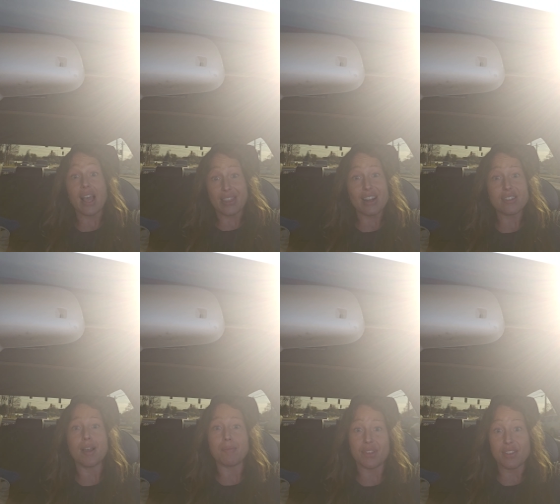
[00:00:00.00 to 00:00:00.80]
that there's
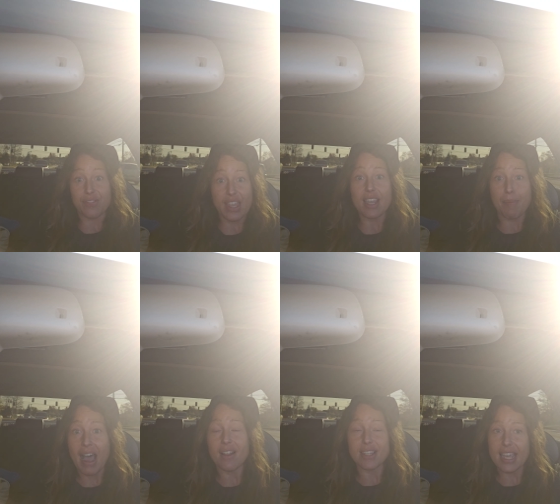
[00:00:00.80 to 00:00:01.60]
something to think
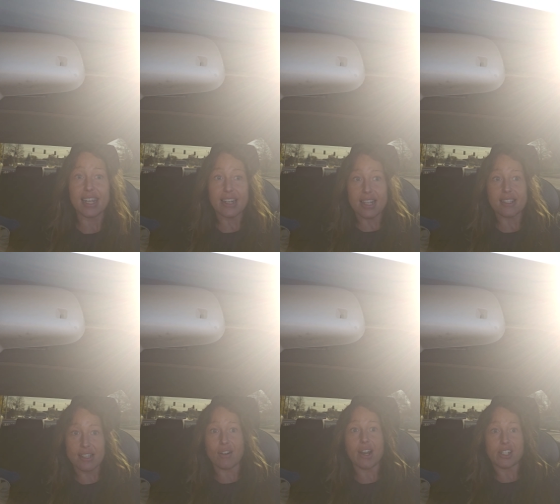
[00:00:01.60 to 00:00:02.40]
about and take into
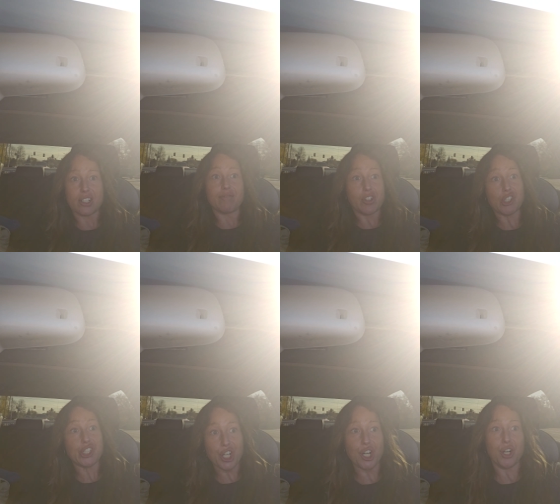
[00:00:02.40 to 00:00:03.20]
consideration for
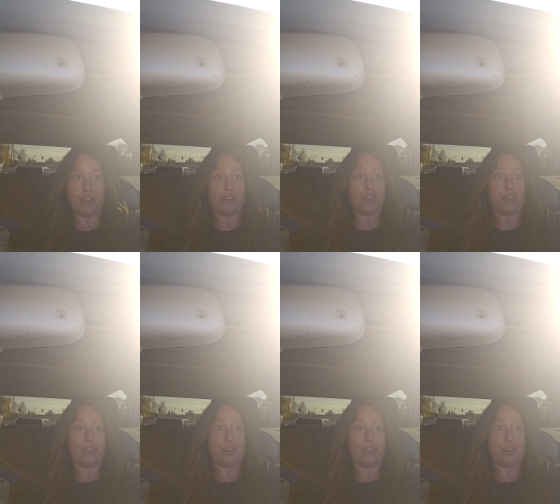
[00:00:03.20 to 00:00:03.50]
sure,